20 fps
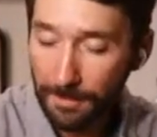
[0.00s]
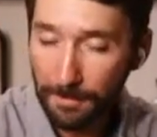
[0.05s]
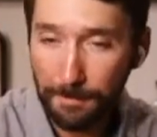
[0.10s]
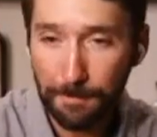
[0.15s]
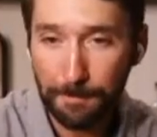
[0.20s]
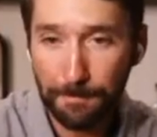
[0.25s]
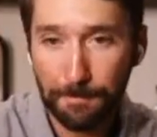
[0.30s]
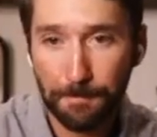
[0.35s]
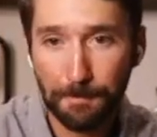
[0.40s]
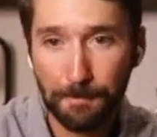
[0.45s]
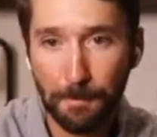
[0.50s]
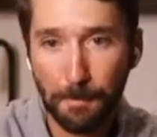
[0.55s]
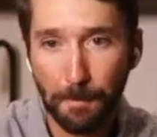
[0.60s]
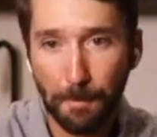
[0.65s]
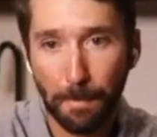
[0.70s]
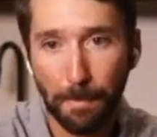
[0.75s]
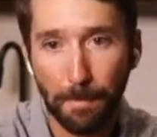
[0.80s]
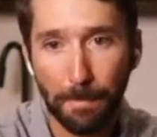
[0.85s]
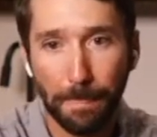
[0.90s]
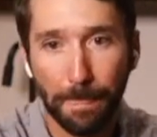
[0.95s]

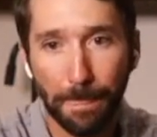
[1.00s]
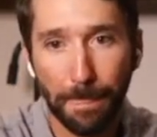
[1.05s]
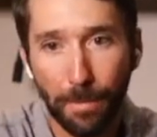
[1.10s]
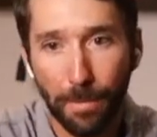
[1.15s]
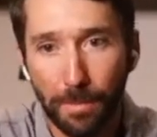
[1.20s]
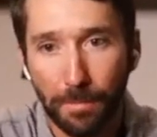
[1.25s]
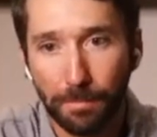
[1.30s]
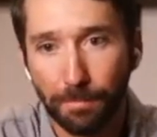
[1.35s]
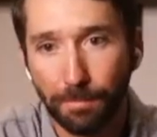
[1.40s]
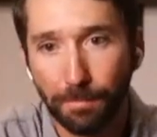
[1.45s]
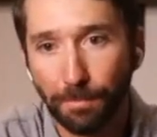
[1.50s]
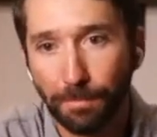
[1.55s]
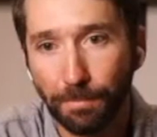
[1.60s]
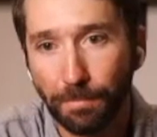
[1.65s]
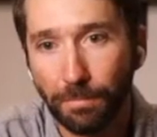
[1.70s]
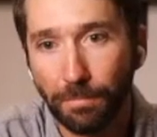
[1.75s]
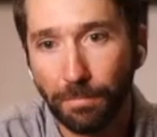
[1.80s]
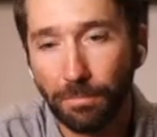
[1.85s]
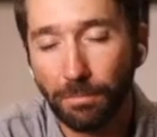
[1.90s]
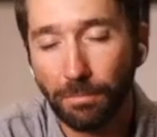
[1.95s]

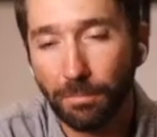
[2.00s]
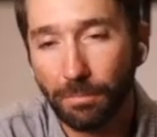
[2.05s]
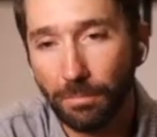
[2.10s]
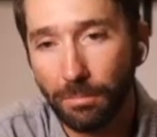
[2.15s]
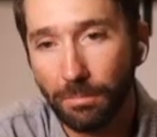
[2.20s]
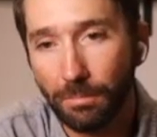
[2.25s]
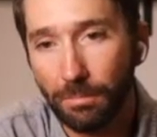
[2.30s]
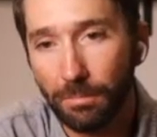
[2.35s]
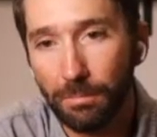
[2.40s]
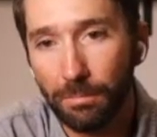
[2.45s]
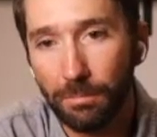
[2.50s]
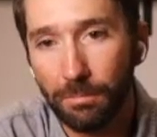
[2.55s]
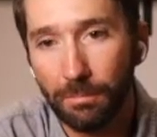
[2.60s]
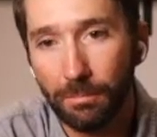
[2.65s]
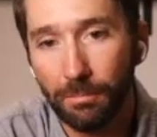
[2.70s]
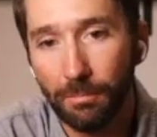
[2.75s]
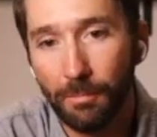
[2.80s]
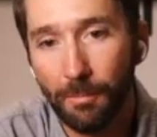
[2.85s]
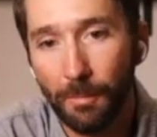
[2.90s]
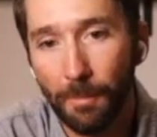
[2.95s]

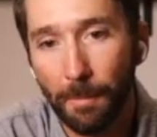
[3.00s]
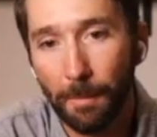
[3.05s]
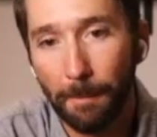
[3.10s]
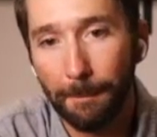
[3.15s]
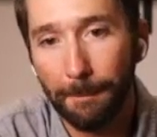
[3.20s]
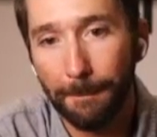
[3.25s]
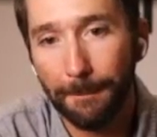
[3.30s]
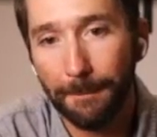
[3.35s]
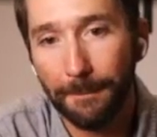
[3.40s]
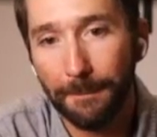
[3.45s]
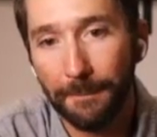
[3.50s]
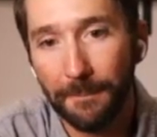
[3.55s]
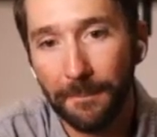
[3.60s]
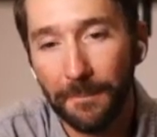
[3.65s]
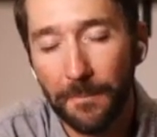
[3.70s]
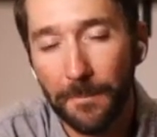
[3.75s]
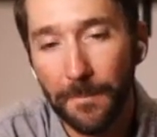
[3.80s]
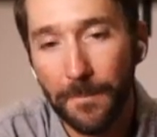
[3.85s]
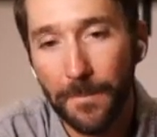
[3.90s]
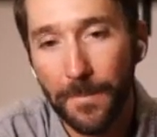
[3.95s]

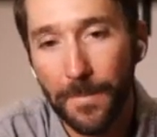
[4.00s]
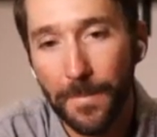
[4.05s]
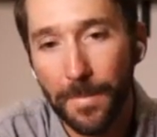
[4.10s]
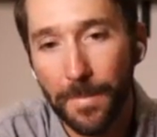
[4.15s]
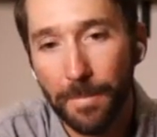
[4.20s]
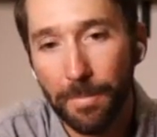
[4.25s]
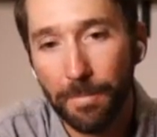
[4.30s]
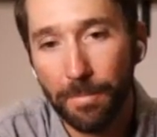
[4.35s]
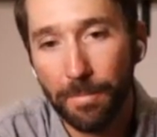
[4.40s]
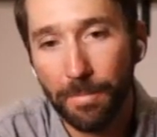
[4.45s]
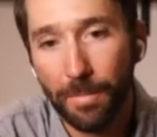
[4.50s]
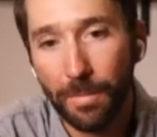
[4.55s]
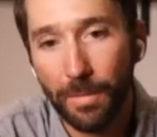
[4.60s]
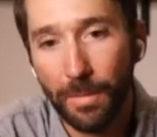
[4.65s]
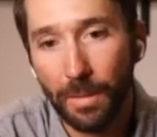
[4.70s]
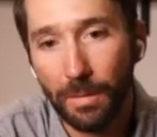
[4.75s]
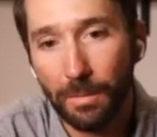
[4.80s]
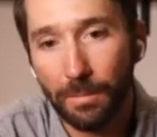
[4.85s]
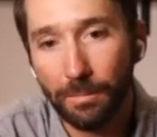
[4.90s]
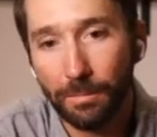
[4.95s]

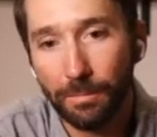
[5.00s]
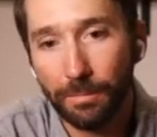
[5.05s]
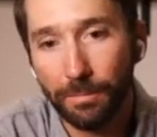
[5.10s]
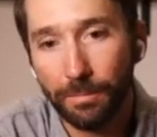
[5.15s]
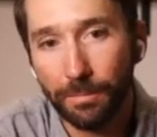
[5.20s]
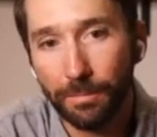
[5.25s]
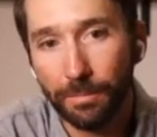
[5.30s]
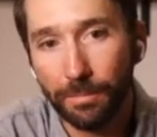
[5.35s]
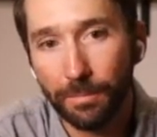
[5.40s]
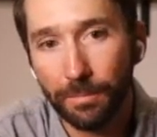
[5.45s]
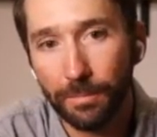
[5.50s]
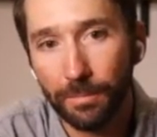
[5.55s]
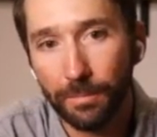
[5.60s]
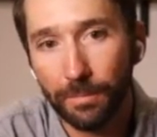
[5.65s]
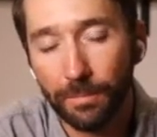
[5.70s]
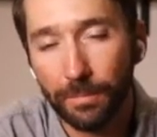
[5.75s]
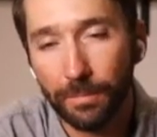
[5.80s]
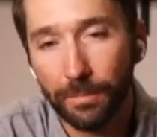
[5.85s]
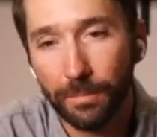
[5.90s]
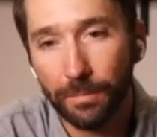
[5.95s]

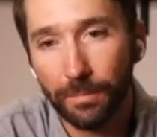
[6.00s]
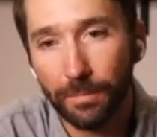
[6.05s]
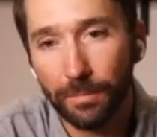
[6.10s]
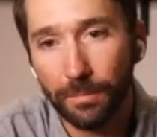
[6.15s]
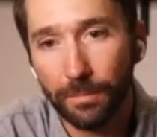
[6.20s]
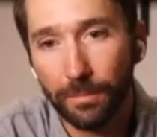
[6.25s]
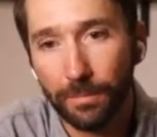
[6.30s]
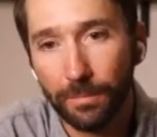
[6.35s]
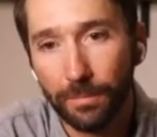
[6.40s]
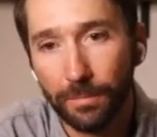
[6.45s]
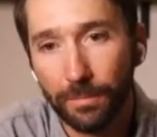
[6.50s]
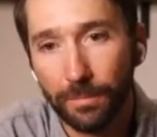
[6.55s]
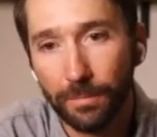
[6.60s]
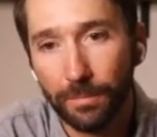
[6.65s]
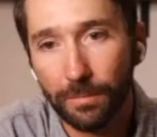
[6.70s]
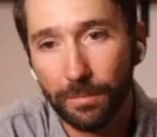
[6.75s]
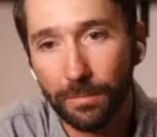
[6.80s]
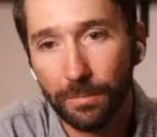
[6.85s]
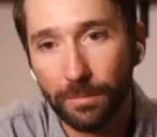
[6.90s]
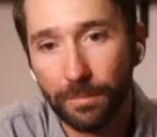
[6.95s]

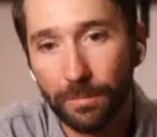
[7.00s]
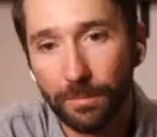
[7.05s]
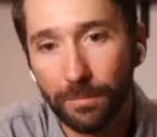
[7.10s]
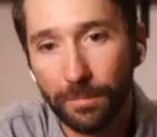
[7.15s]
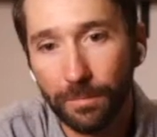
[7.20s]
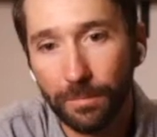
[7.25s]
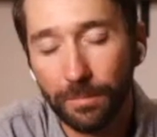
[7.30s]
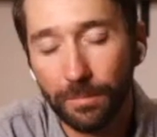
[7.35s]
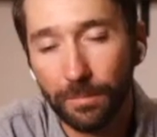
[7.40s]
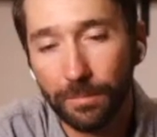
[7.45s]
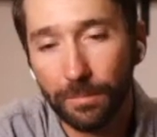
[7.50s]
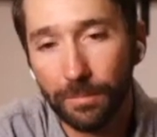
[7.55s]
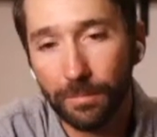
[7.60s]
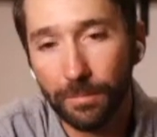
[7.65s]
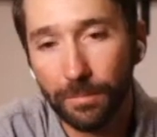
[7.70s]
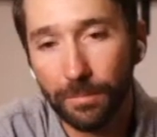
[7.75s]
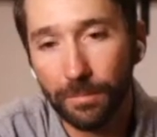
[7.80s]
[no speech]